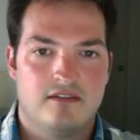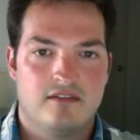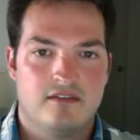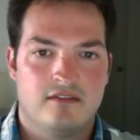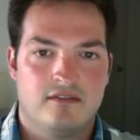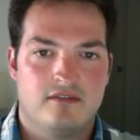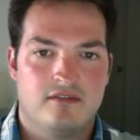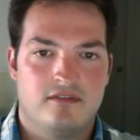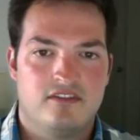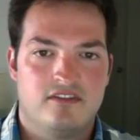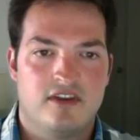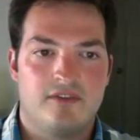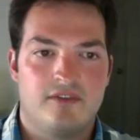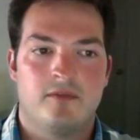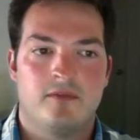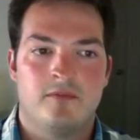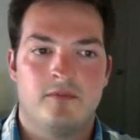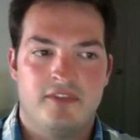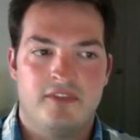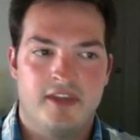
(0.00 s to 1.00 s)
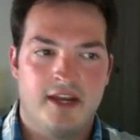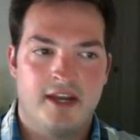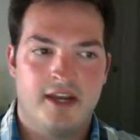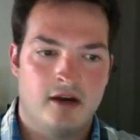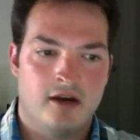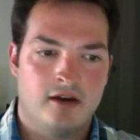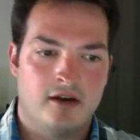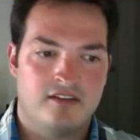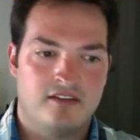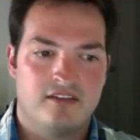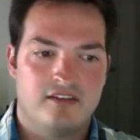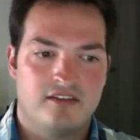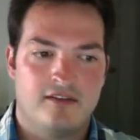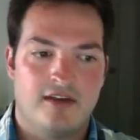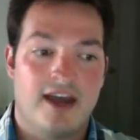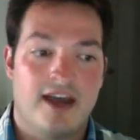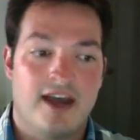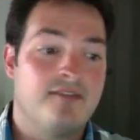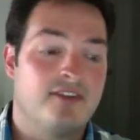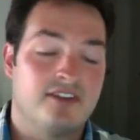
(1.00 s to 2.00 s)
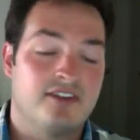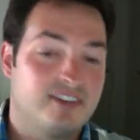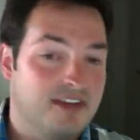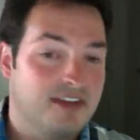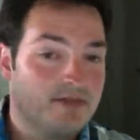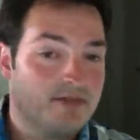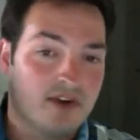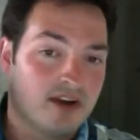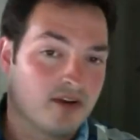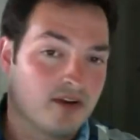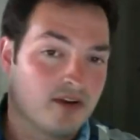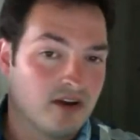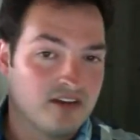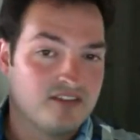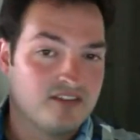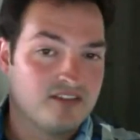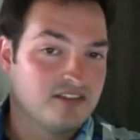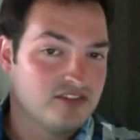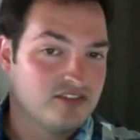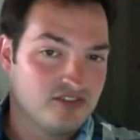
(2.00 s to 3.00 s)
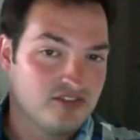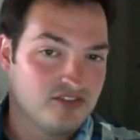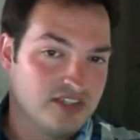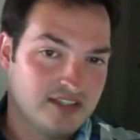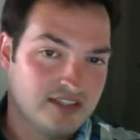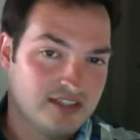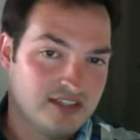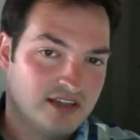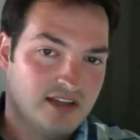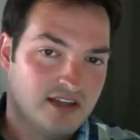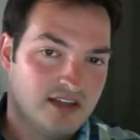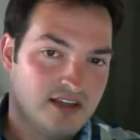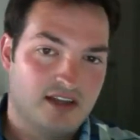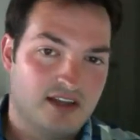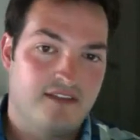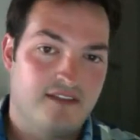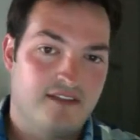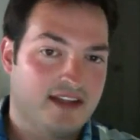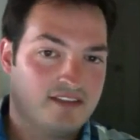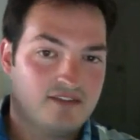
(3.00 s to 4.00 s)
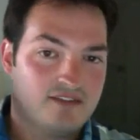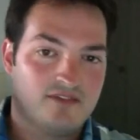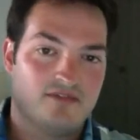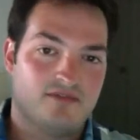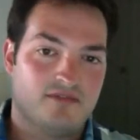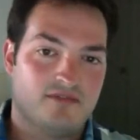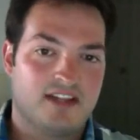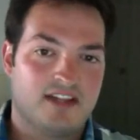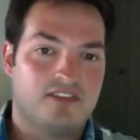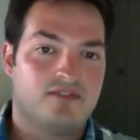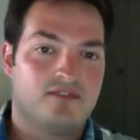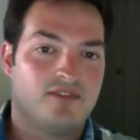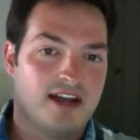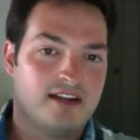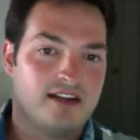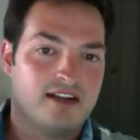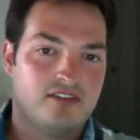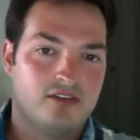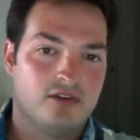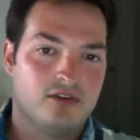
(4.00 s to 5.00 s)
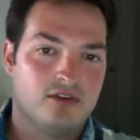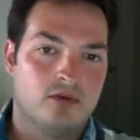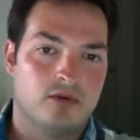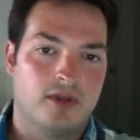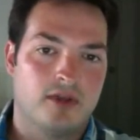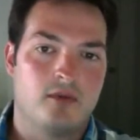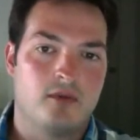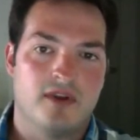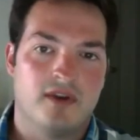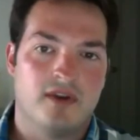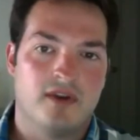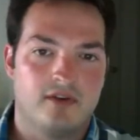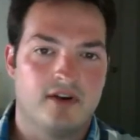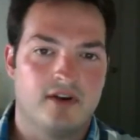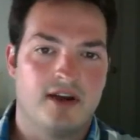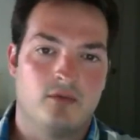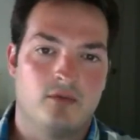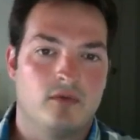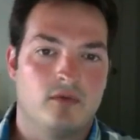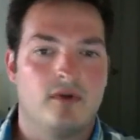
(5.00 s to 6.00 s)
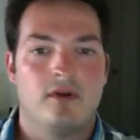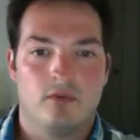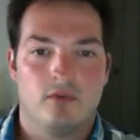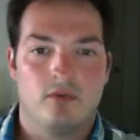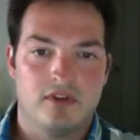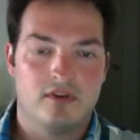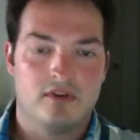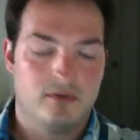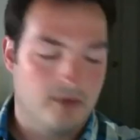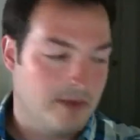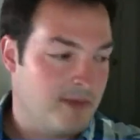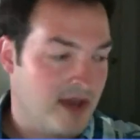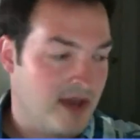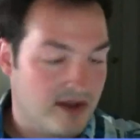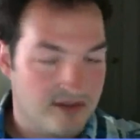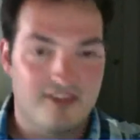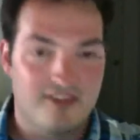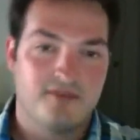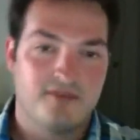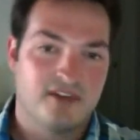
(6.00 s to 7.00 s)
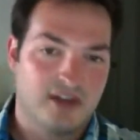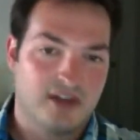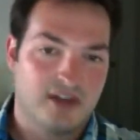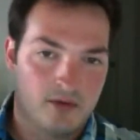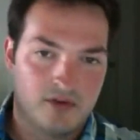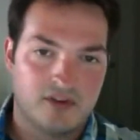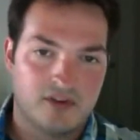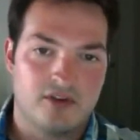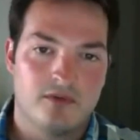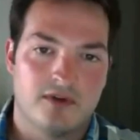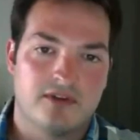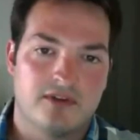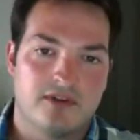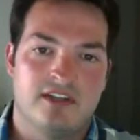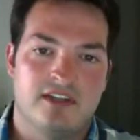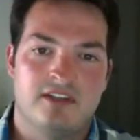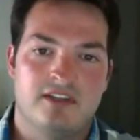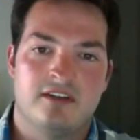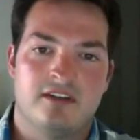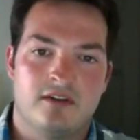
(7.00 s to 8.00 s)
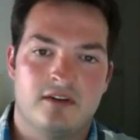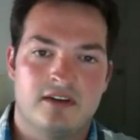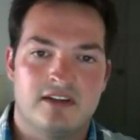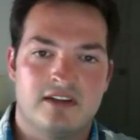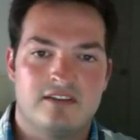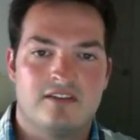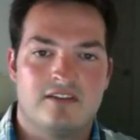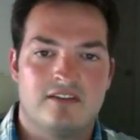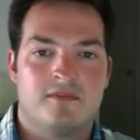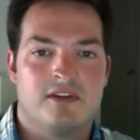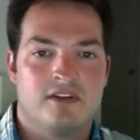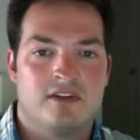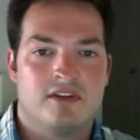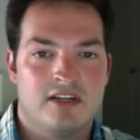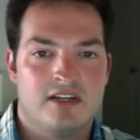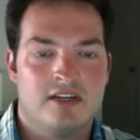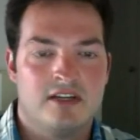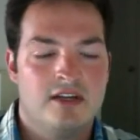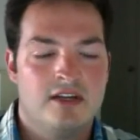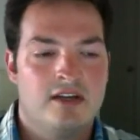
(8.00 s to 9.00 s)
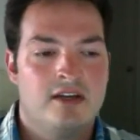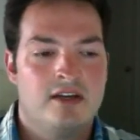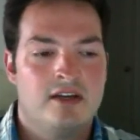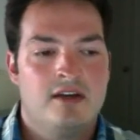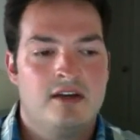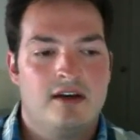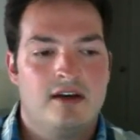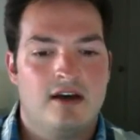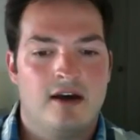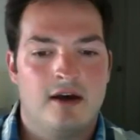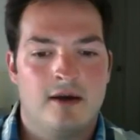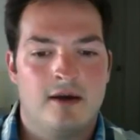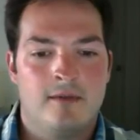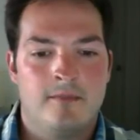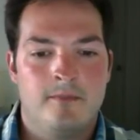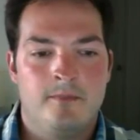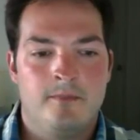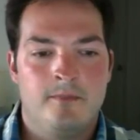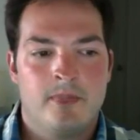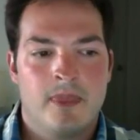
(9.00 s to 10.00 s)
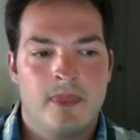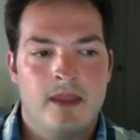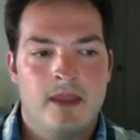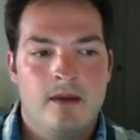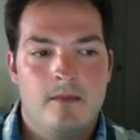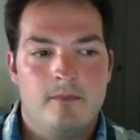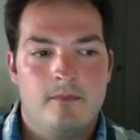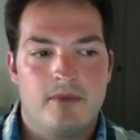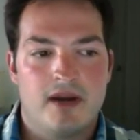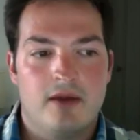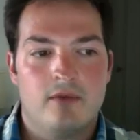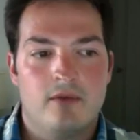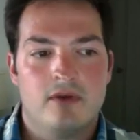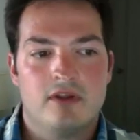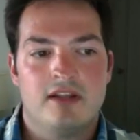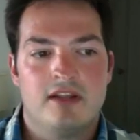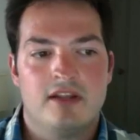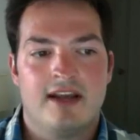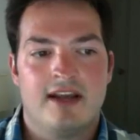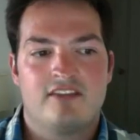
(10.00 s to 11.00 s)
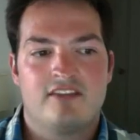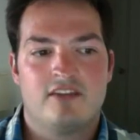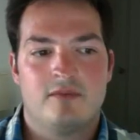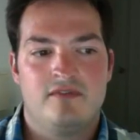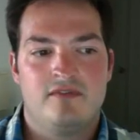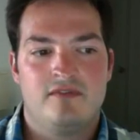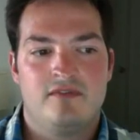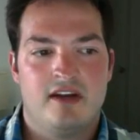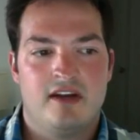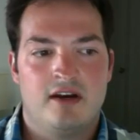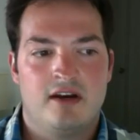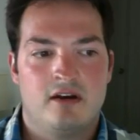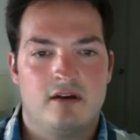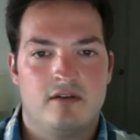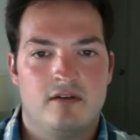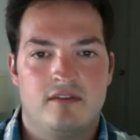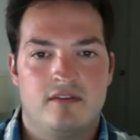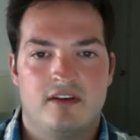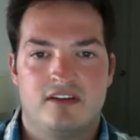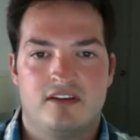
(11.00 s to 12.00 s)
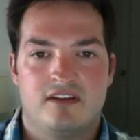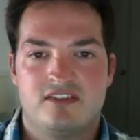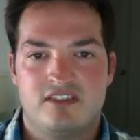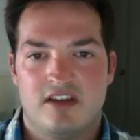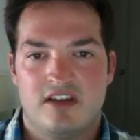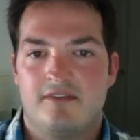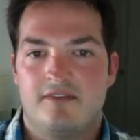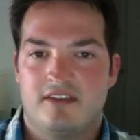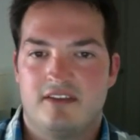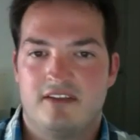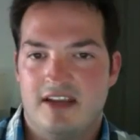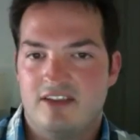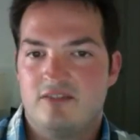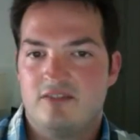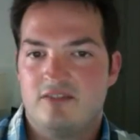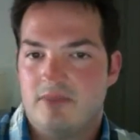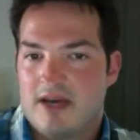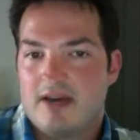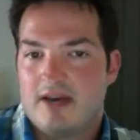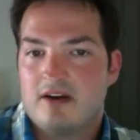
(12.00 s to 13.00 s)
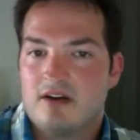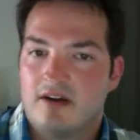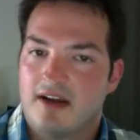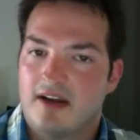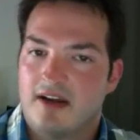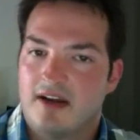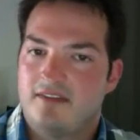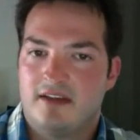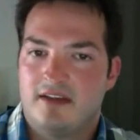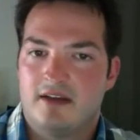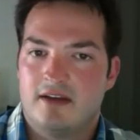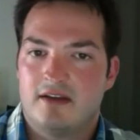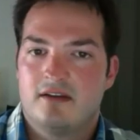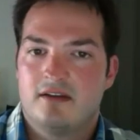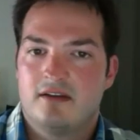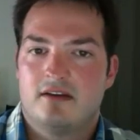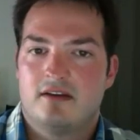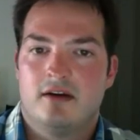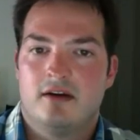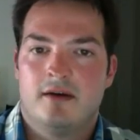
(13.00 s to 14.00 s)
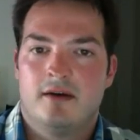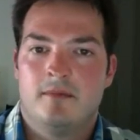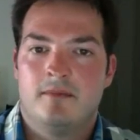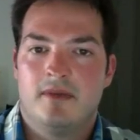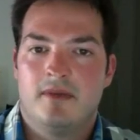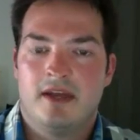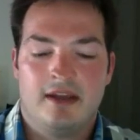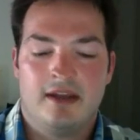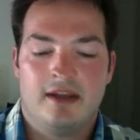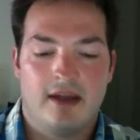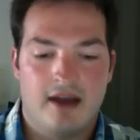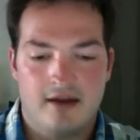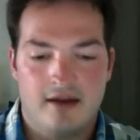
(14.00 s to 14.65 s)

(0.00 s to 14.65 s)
stuff from there instead. I have a Safeway across the street, and that's that's fine too. Like whenever I re- really I'm out of something, I really quickly need to go get something good. Um, but I really like some of their their stuff. It tastes better, I think. Um, and